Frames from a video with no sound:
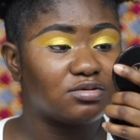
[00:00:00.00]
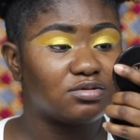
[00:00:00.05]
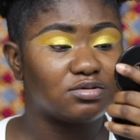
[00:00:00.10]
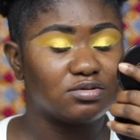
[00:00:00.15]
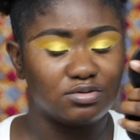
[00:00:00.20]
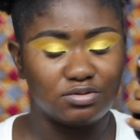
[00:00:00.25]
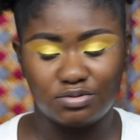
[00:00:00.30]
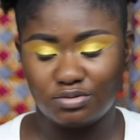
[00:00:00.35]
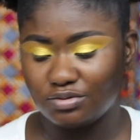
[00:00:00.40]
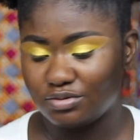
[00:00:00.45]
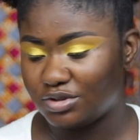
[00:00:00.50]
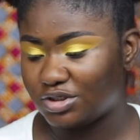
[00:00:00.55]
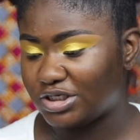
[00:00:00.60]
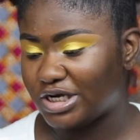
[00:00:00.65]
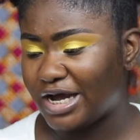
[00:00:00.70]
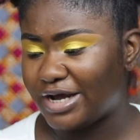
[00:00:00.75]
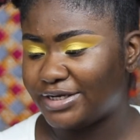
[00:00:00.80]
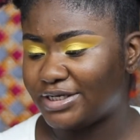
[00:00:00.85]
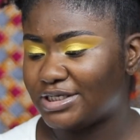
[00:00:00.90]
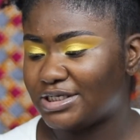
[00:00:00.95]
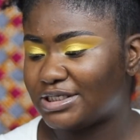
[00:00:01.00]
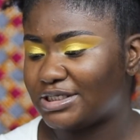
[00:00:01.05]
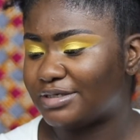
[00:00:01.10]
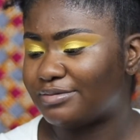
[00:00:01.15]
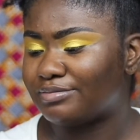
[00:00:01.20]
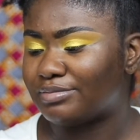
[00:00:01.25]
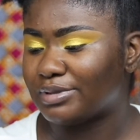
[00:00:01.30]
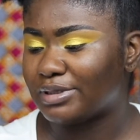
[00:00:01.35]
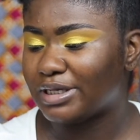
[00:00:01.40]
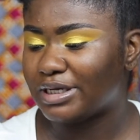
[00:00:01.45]
Oh, child, you need to
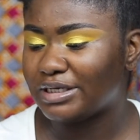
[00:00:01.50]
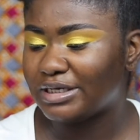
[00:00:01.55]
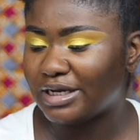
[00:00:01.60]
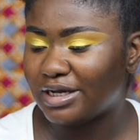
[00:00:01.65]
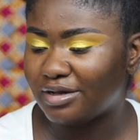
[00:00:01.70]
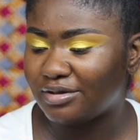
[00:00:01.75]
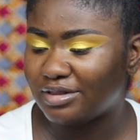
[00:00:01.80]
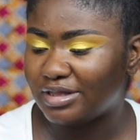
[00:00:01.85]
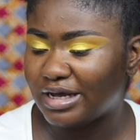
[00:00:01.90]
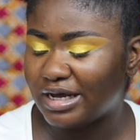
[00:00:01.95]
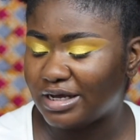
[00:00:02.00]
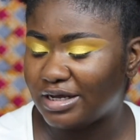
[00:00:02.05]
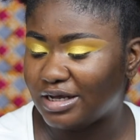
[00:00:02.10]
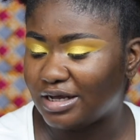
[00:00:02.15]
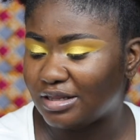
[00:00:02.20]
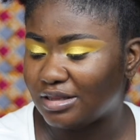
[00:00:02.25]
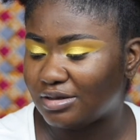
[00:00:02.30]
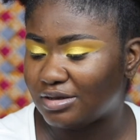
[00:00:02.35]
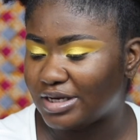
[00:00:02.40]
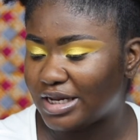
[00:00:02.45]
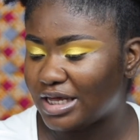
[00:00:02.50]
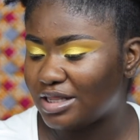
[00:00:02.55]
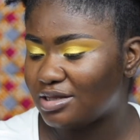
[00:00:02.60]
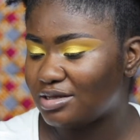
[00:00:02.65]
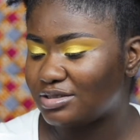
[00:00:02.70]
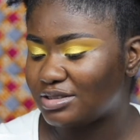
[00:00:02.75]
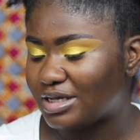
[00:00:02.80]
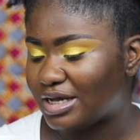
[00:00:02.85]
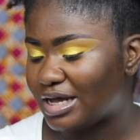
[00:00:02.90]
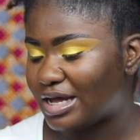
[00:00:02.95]
blend out that yellow. That
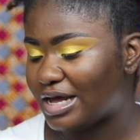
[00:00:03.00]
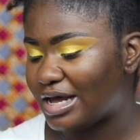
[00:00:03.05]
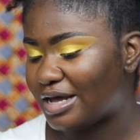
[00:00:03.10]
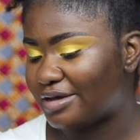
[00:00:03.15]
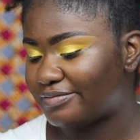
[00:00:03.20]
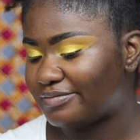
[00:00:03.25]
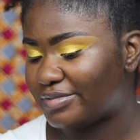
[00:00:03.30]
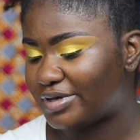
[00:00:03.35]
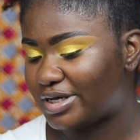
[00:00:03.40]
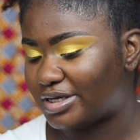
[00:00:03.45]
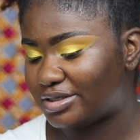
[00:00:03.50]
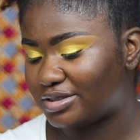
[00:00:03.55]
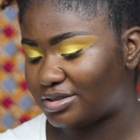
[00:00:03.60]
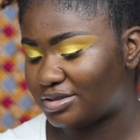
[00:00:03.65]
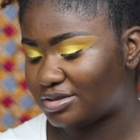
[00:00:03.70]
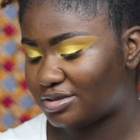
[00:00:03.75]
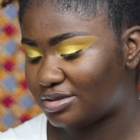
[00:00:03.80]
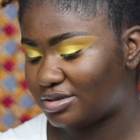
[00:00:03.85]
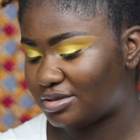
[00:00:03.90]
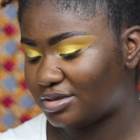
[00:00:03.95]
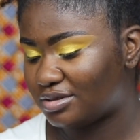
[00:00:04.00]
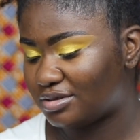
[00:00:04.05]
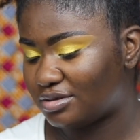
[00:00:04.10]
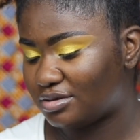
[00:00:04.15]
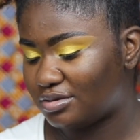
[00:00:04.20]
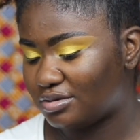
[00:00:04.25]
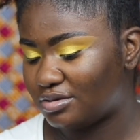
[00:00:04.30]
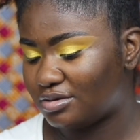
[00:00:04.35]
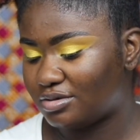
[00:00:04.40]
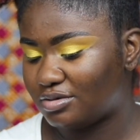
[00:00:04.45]
looks a hot mess.
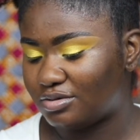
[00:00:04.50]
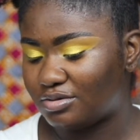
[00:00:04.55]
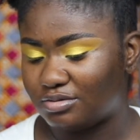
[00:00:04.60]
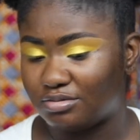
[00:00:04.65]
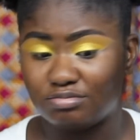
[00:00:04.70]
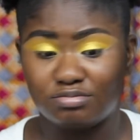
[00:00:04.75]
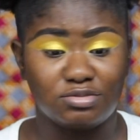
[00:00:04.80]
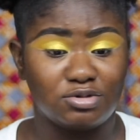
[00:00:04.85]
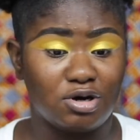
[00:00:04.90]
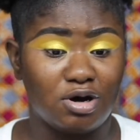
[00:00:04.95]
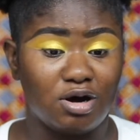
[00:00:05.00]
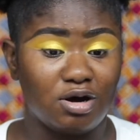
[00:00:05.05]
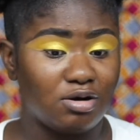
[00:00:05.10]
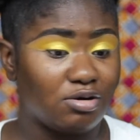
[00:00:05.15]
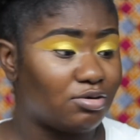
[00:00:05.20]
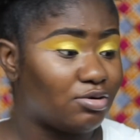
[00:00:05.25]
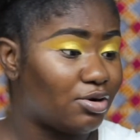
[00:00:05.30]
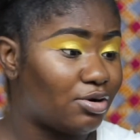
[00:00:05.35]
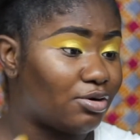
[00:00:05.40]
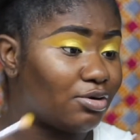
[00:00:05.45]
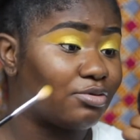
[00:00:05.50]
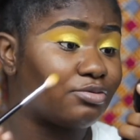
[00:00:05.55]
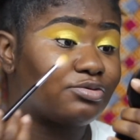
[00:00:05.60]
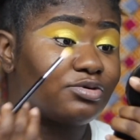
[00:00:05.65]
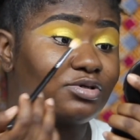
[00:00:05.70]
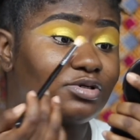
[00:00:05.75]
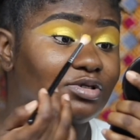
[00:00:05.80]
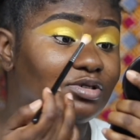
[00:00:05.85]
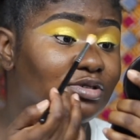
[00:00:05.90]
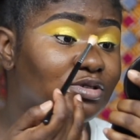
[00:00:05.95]
Y'all hold on,
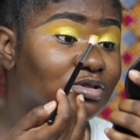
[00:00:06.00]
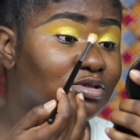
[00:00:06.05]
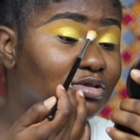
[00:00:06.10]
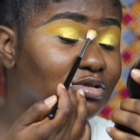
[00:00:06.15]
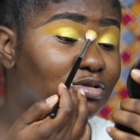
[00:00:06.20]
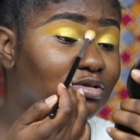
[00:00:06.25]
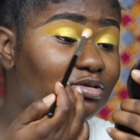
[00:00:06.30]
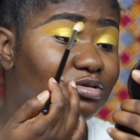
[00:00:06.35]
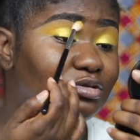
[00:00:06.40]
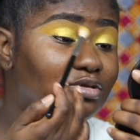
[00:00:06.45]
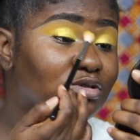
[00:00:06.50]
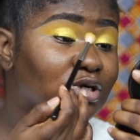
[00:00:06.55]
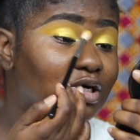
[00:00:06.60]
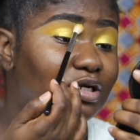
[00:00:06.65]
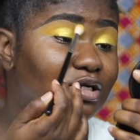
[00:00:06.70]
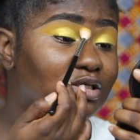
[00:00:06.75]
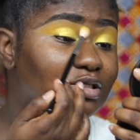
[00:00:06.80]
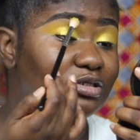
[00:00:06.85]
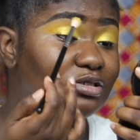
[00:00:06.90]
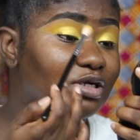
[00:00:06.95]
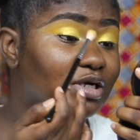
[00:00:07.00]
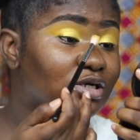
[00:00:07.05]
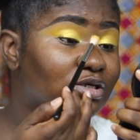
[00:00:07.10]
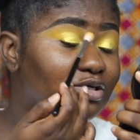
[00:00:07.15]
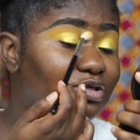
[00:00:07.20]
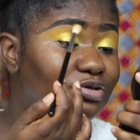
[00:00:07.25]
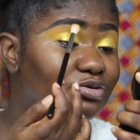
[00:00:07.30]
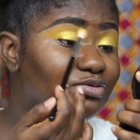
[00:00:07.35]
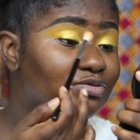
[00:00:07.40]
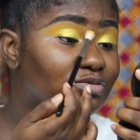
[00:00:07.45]
because that is not
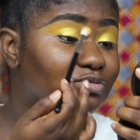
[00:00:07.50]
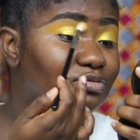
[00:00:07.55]
cute.